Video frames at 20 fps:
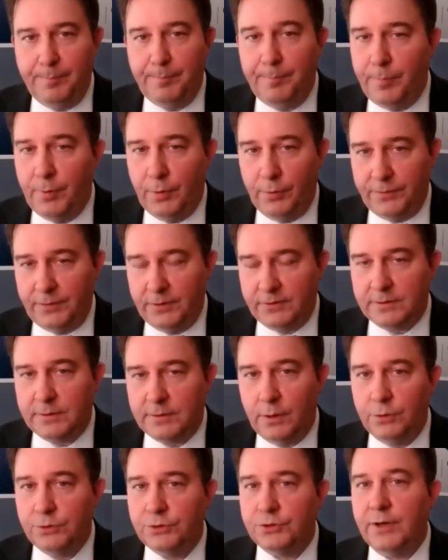both
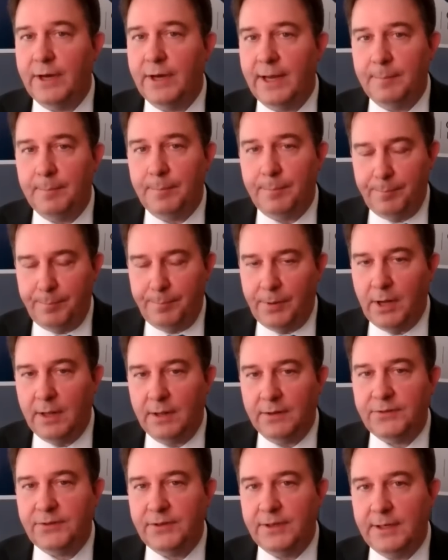disclosure and
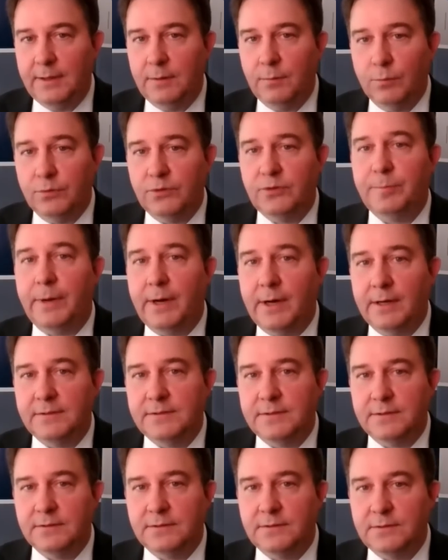policy
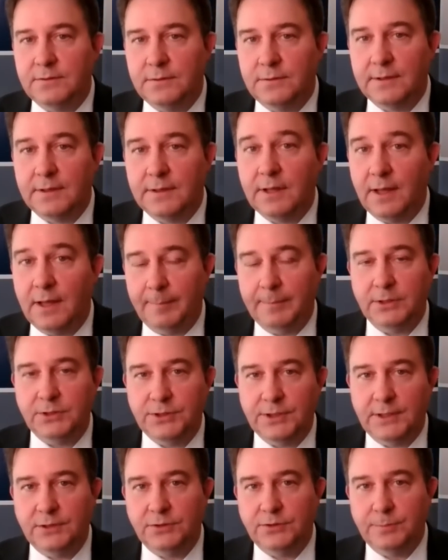responses to the climate
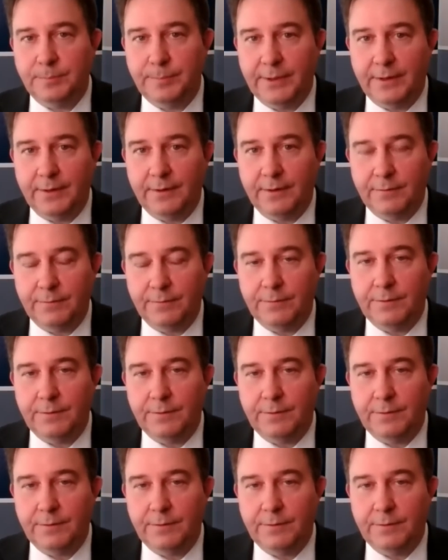change imperative.